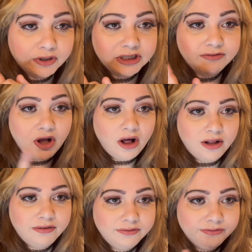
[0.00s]
of
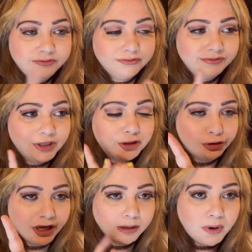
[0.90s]
all,
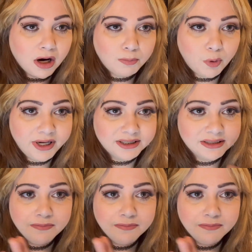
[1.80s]
Trailer Park Boys.